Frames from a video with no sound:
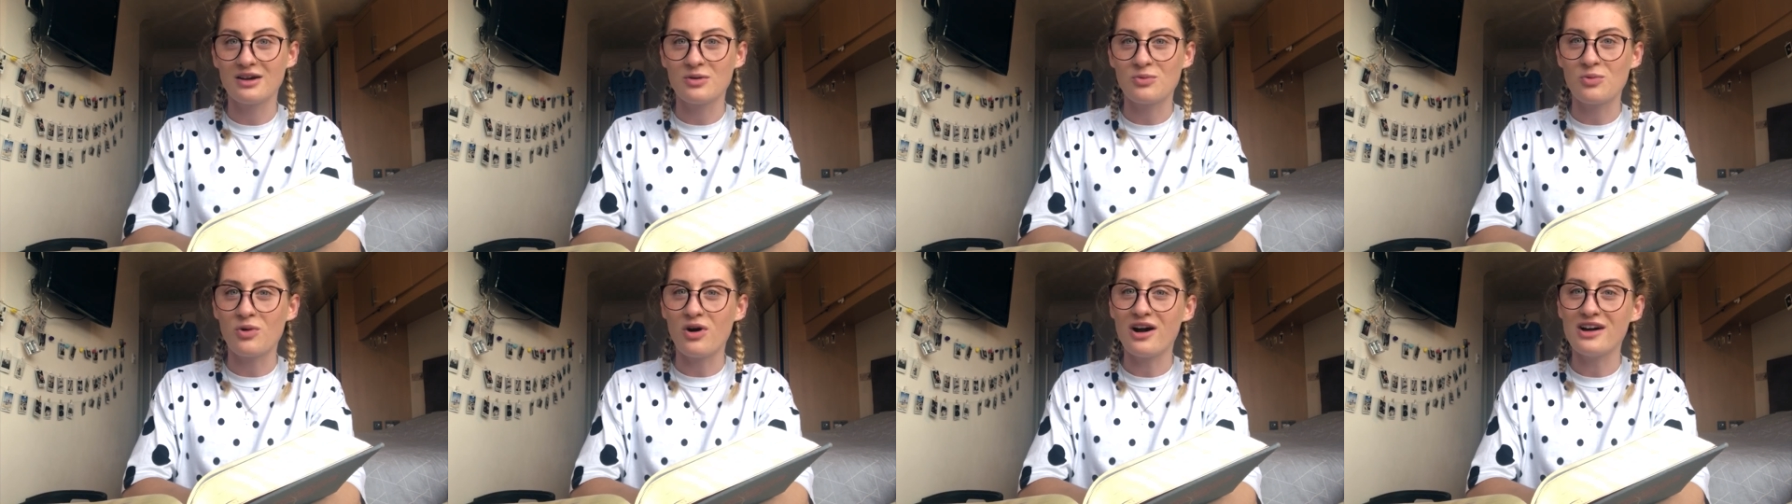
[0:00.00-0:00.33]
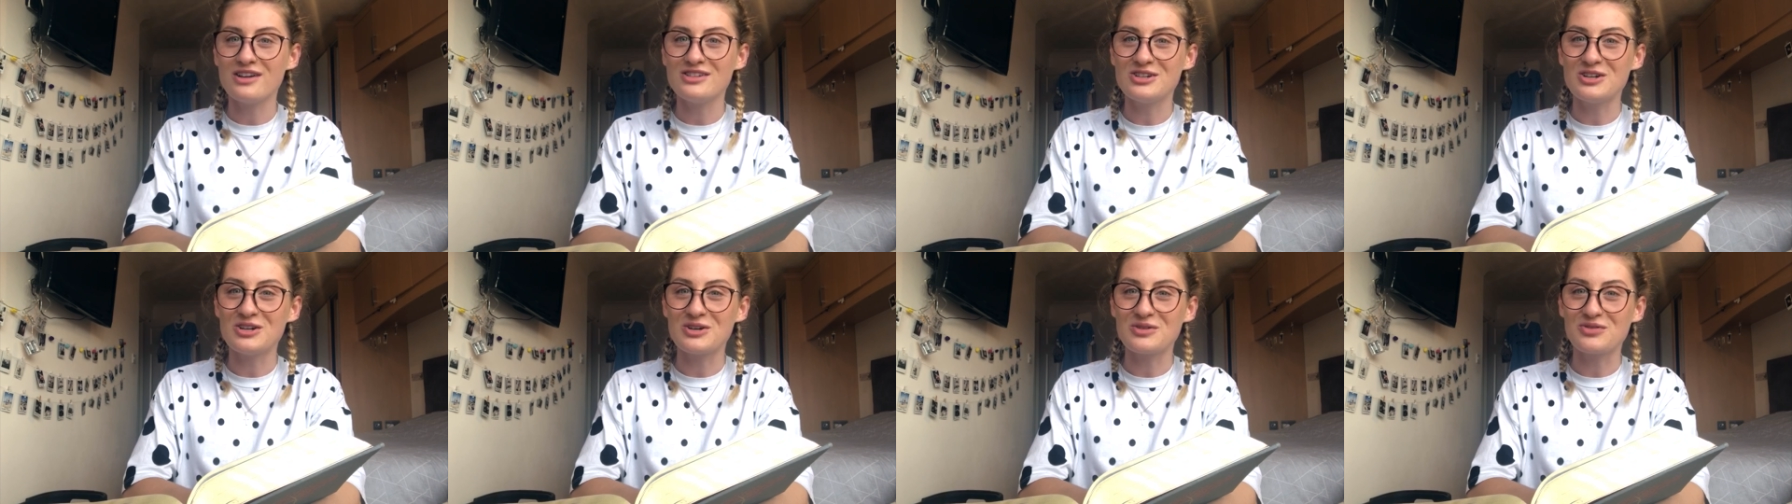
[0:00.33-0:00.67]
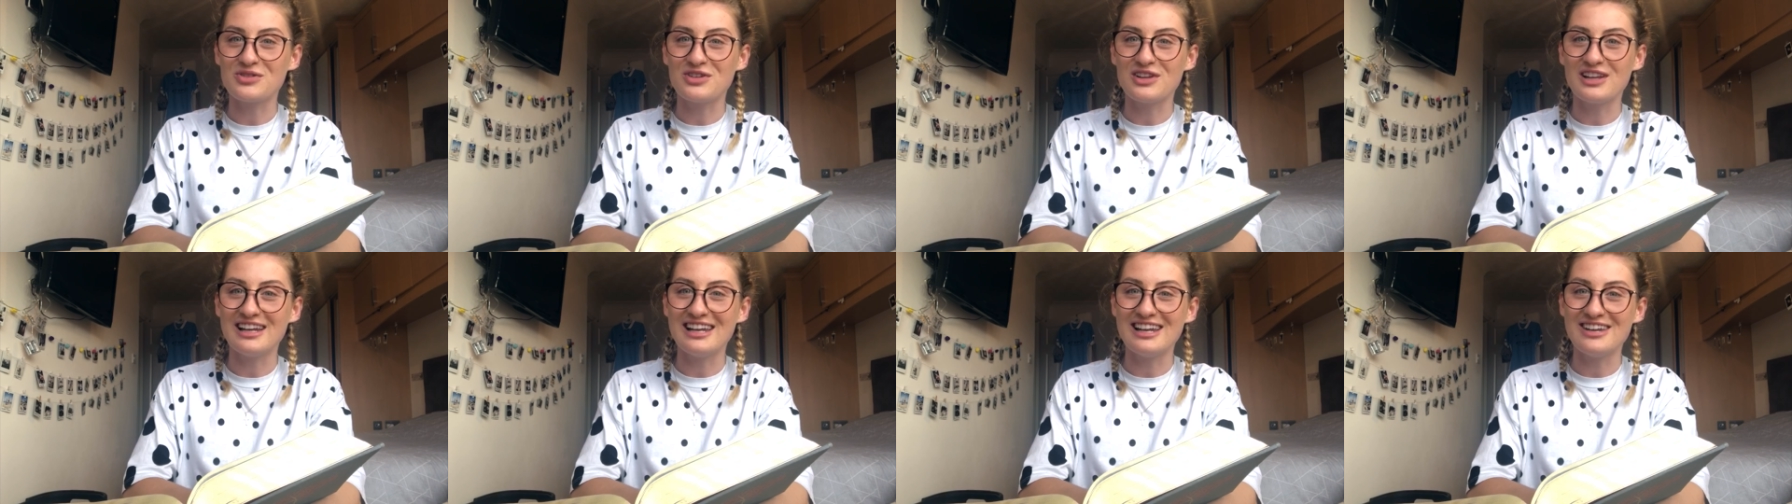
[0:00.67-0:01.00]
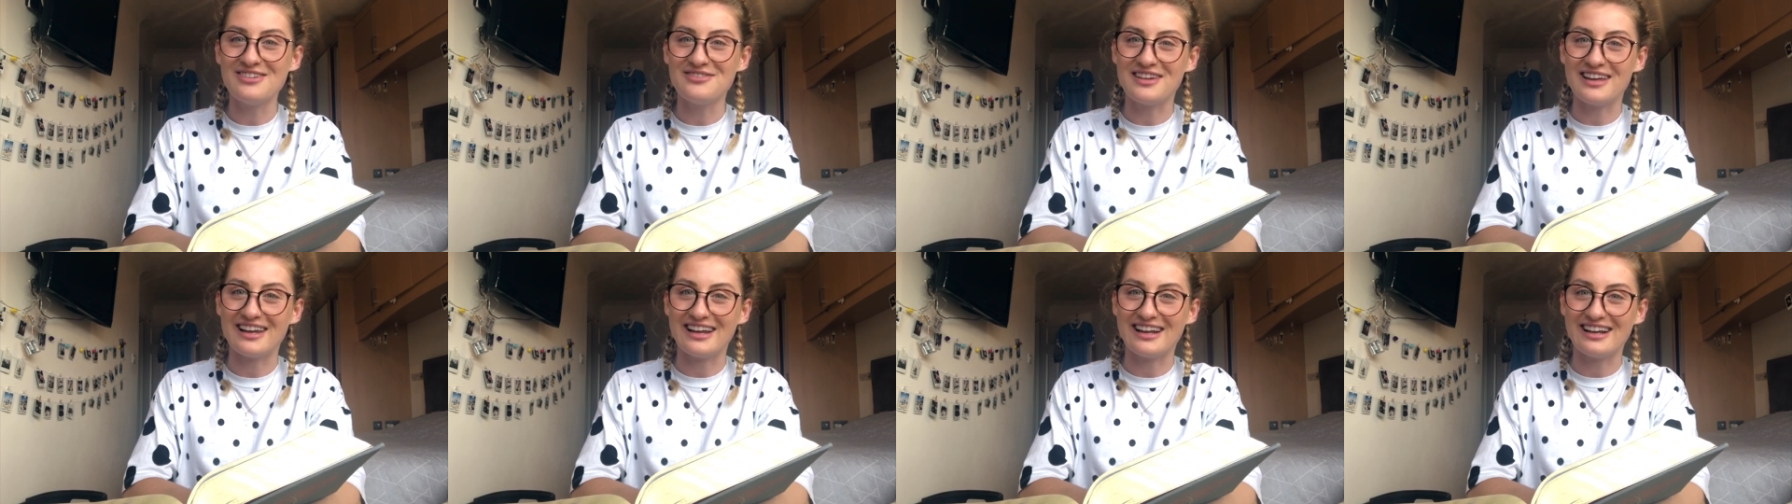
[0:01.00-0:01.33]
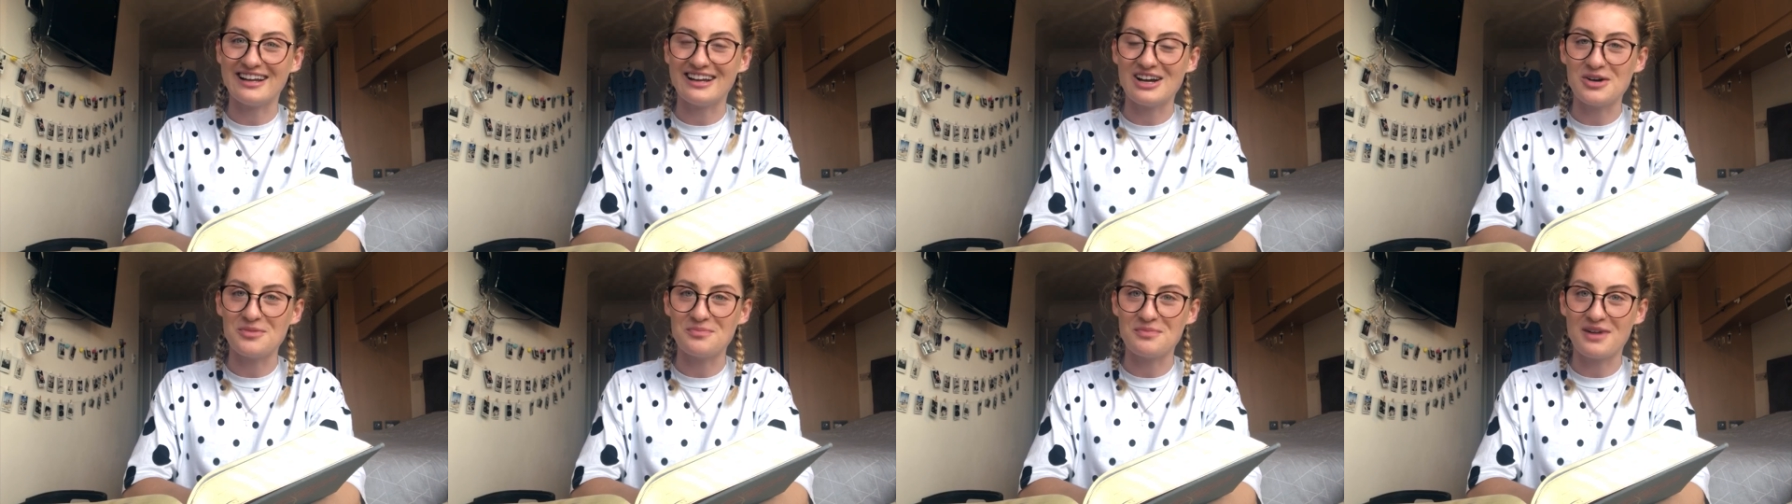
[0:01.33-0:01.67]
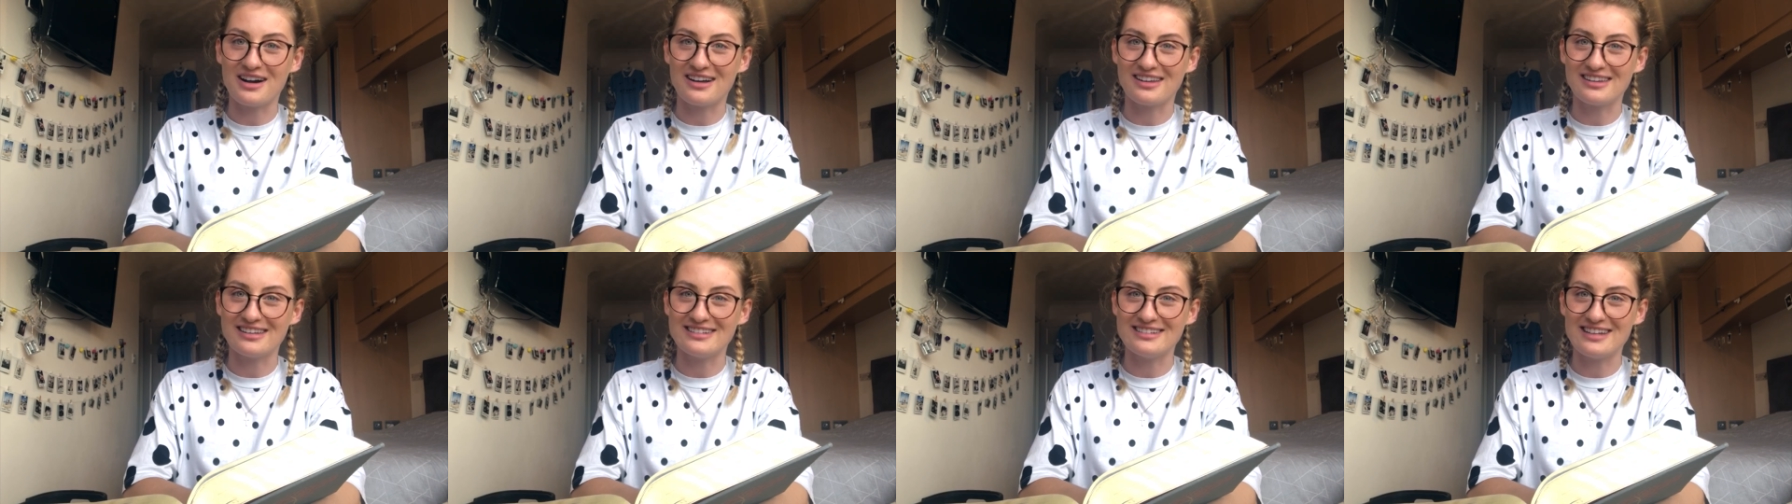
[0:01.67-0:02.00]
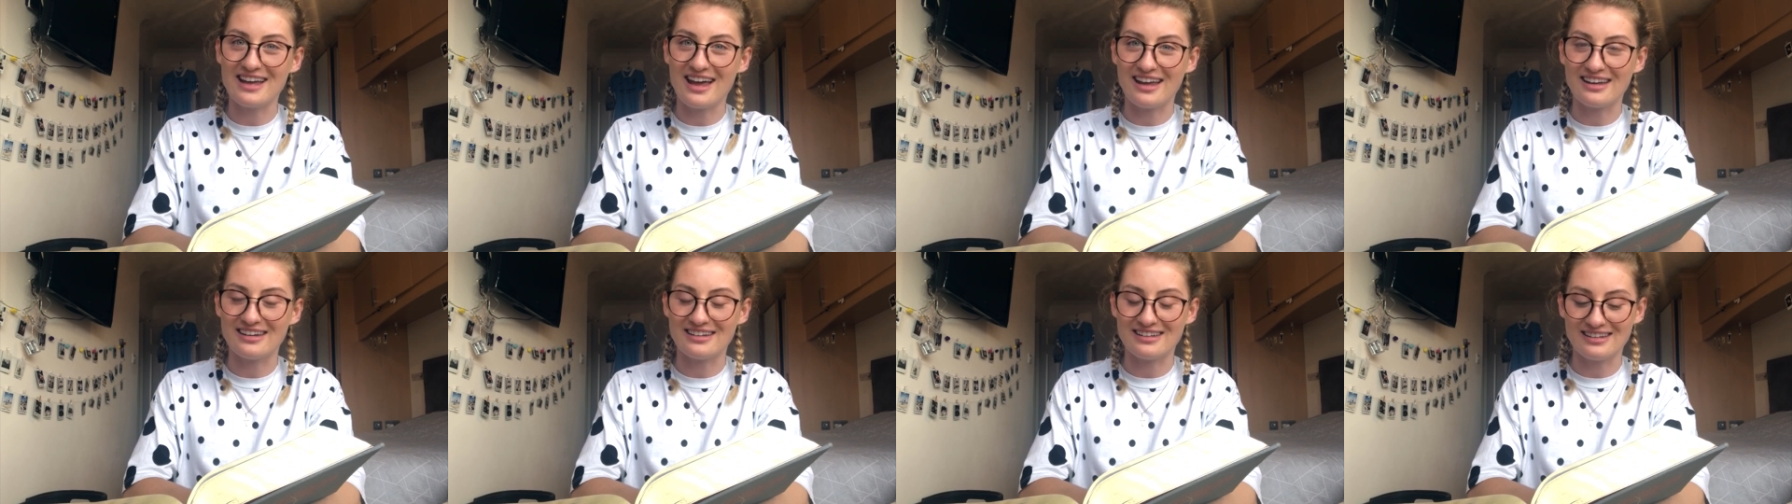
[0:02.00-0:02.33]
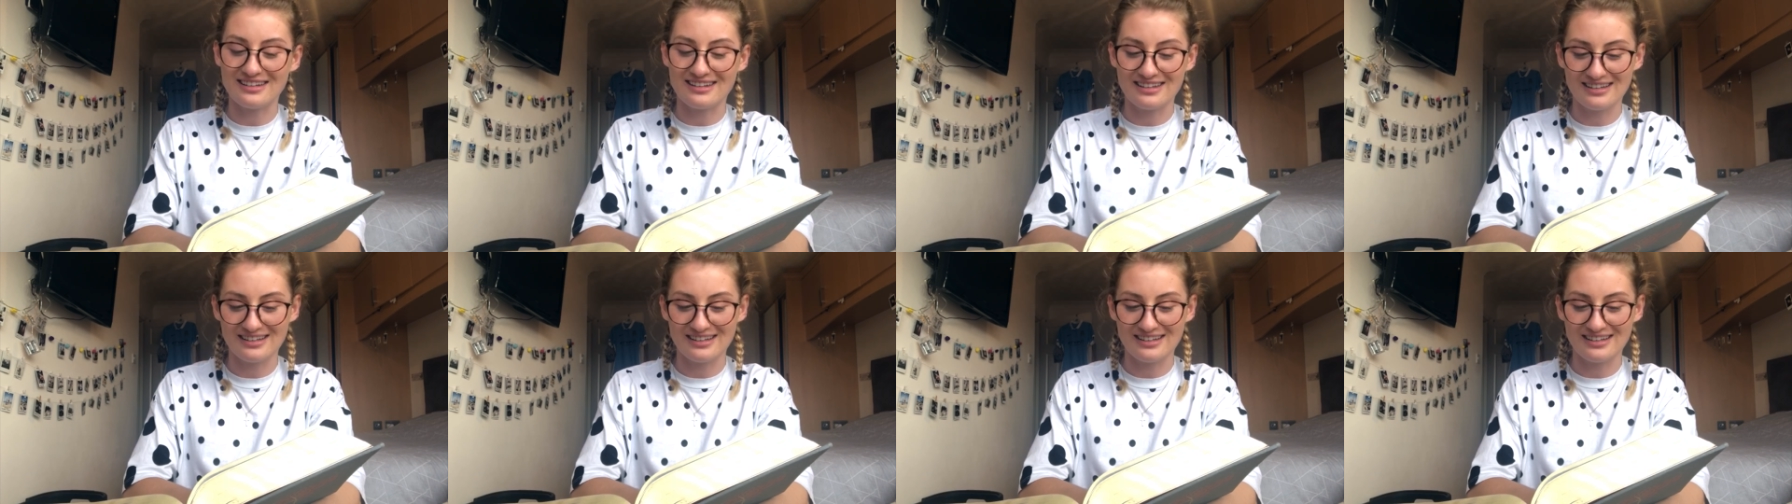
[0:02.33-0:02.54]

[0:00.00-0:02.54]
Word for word: Why do you look for the living among the dead?